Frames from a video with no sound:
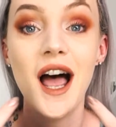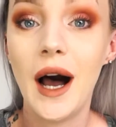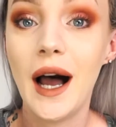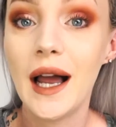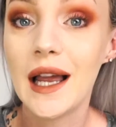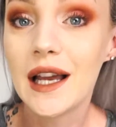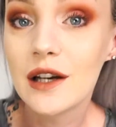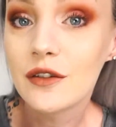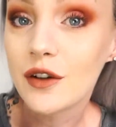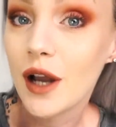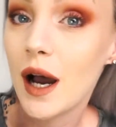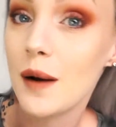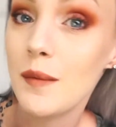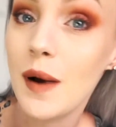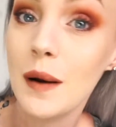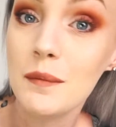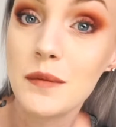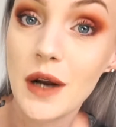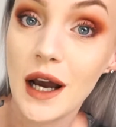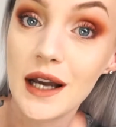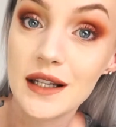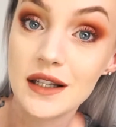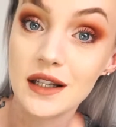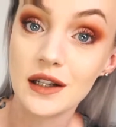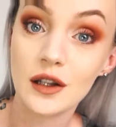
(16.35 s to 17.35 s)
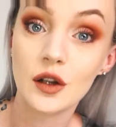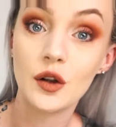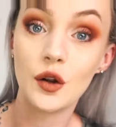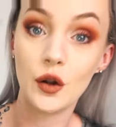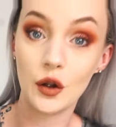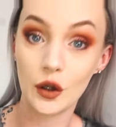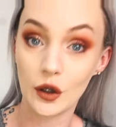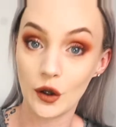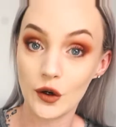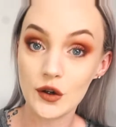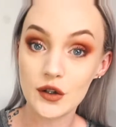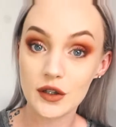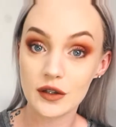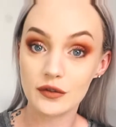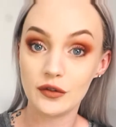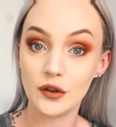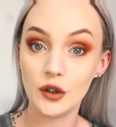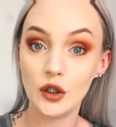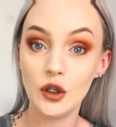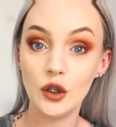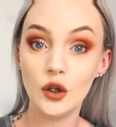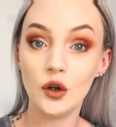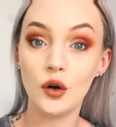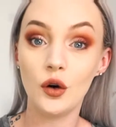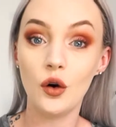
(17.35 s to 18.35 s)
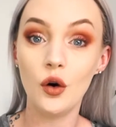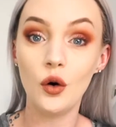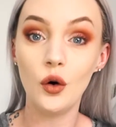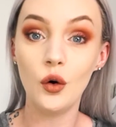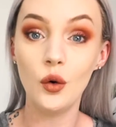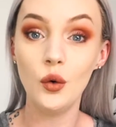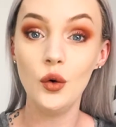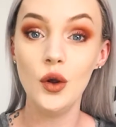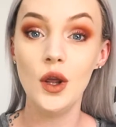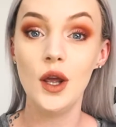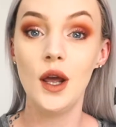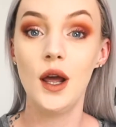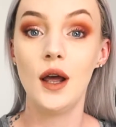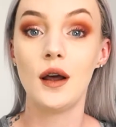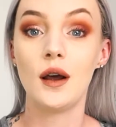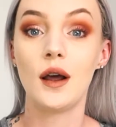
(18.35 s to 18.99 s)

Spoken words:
I have come up nice and close for you all.